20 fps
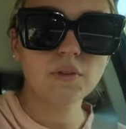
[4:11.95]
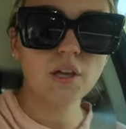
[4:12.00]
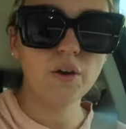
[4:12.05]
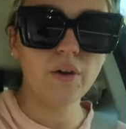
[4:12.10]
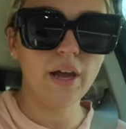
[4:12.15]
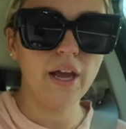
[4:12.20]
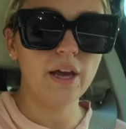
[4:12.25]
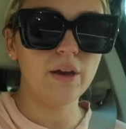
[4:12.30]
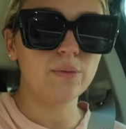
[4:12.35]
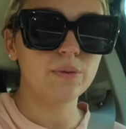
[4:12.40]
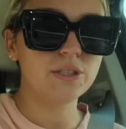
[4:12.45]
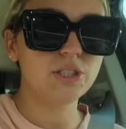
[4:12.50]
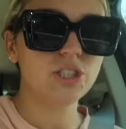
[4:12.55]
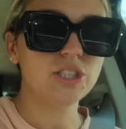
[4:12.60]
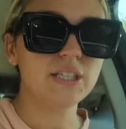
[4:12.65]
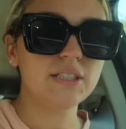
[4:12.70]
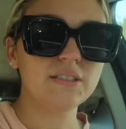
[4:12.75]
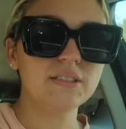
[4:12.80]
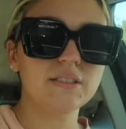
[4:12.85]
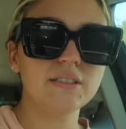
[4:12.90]
Okay, we're
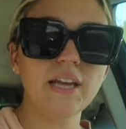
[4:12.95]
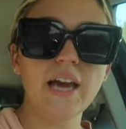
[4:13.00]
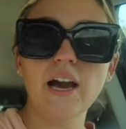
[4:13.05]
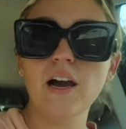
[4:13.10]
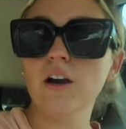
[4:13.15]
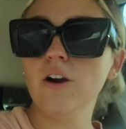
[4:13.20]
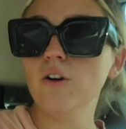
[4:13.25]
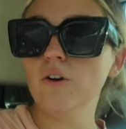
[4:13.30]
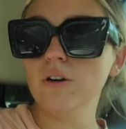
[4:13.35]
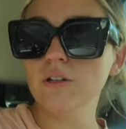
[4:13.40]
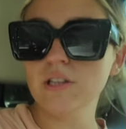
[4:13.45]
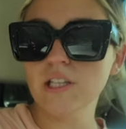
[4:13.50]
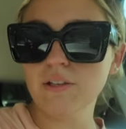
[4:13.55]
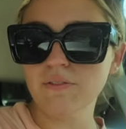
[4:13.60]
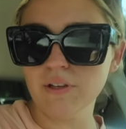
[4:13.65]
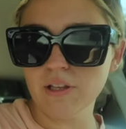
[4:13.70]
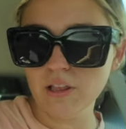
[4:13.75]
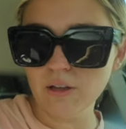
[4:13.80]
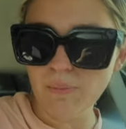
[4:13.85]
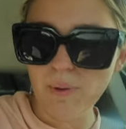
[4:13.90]
just now
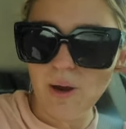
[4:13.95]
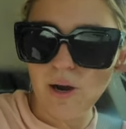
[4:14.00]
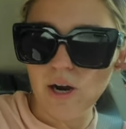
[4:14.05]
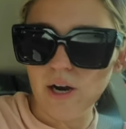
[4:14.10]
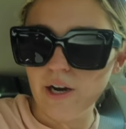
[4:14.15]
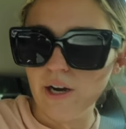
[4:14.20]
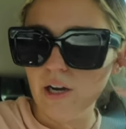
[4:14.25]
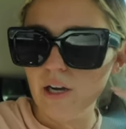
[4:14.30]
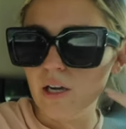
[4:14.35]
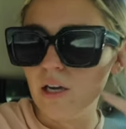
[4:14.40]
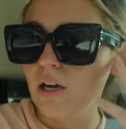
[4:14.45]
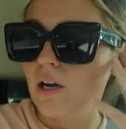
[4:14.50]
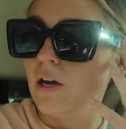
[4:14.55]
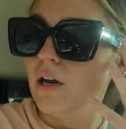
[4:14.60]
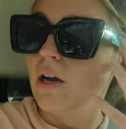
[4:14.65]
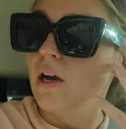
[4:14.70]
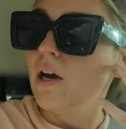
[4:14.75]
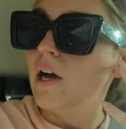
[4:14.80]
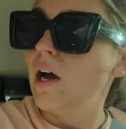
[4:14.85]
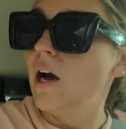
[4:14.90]
leaving the park.
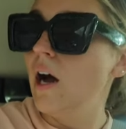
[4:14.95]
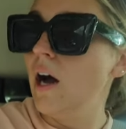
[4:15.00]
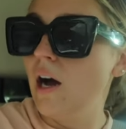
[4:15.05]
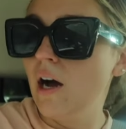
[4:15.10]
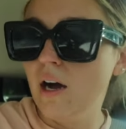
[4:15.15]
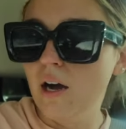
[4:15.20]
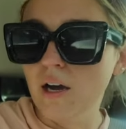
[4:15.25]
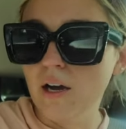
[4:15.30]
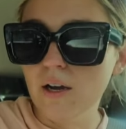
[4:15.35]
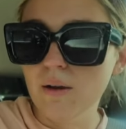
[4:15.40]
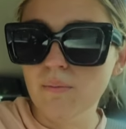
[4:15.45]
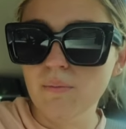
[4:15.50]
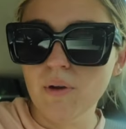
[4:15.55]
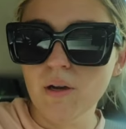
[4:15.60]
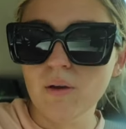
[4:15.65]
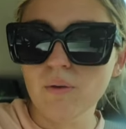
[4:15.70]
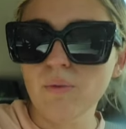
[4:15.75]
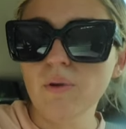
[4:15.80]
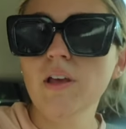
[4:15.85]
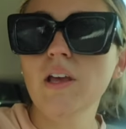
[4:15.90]
Um,
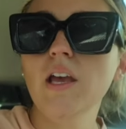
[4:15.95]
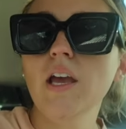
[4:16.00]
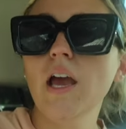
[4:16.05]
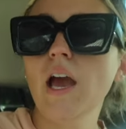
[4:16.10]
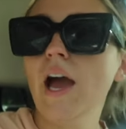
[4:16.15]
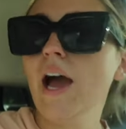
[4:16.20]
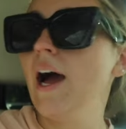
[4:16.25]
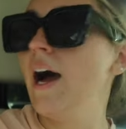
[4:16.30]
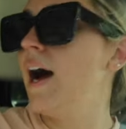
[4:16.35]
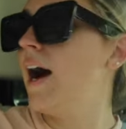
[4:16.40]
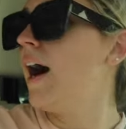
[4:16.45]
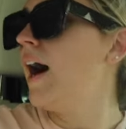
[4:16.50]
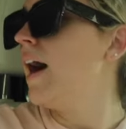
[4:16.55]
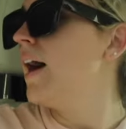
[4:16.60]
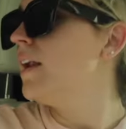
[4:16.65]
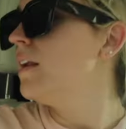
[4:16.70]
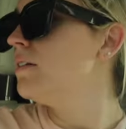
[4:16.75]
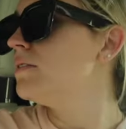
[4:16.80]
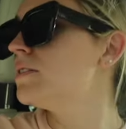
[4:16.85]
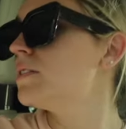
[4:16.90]
we
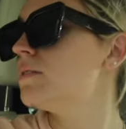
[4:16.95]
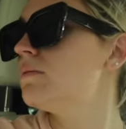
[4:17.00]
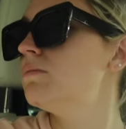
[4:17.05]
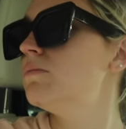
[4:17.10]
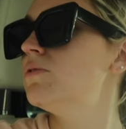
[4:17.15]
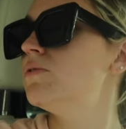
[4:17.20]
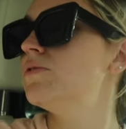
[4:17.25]
had some